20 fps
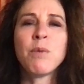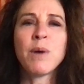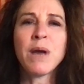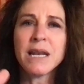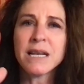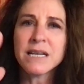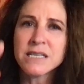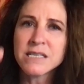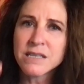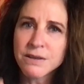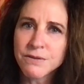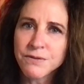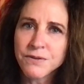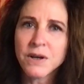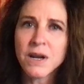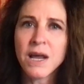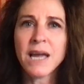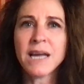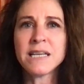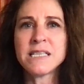had a
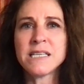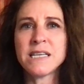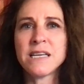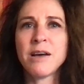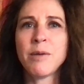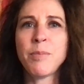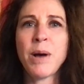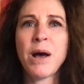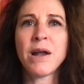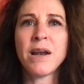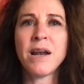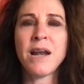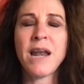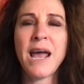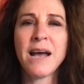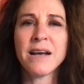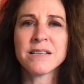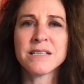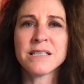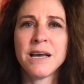different idea about an
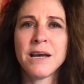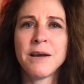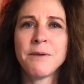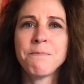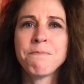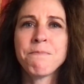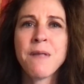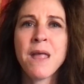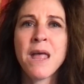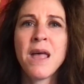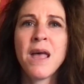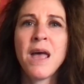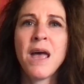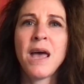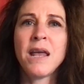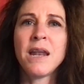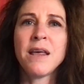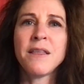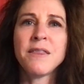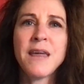asset.
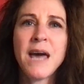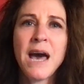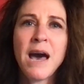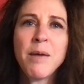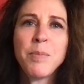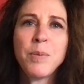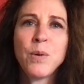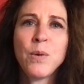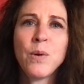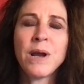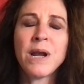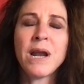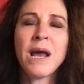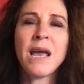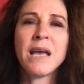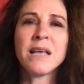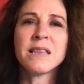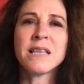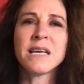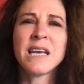And at that point, I
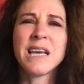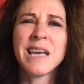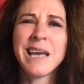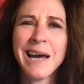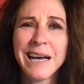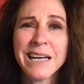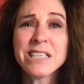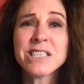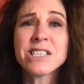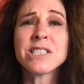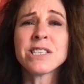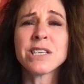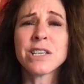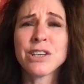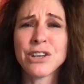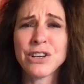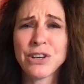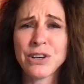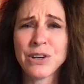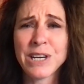had the guts, the
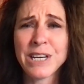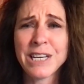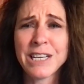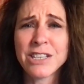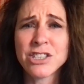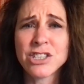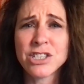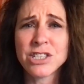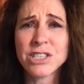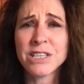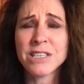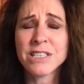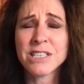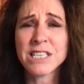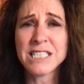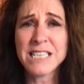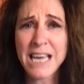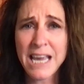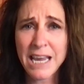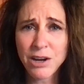courage
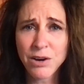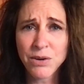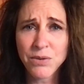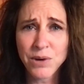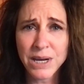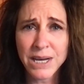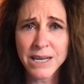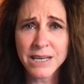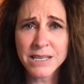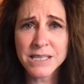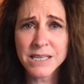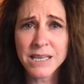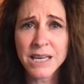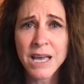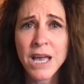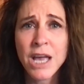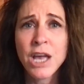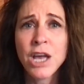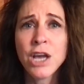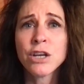to take a risk,
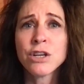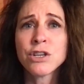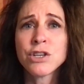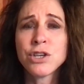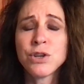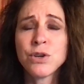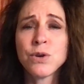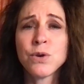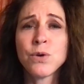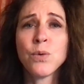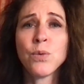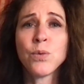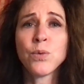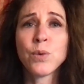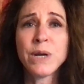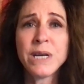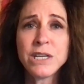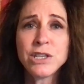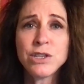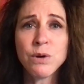to
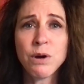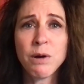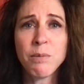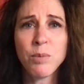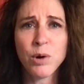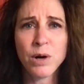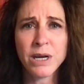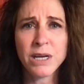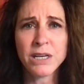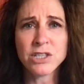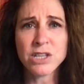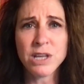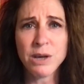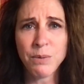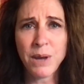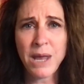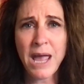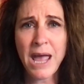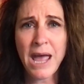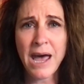redo a mortgage that
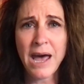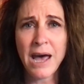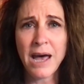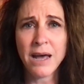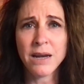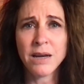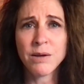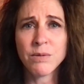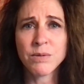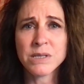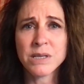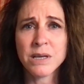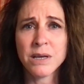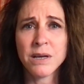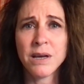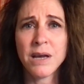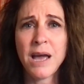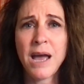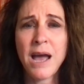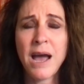we had. It was
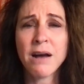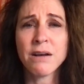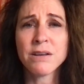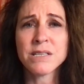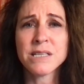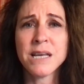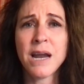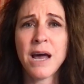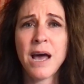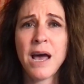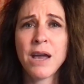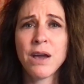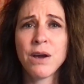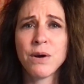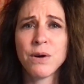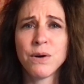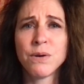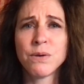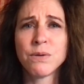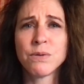a house that I
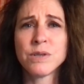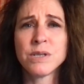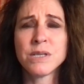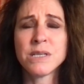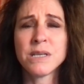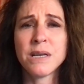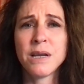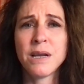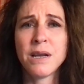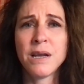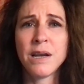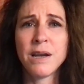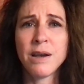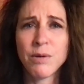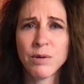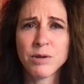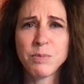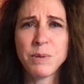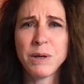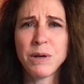owned, and
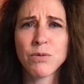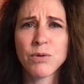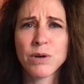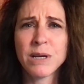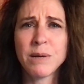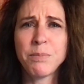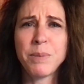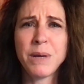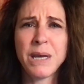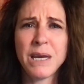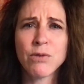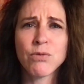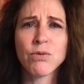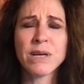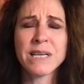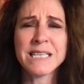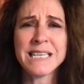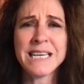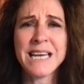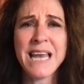it had been being
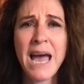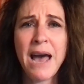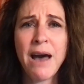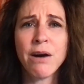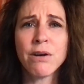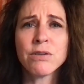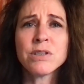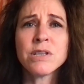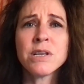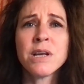rented out.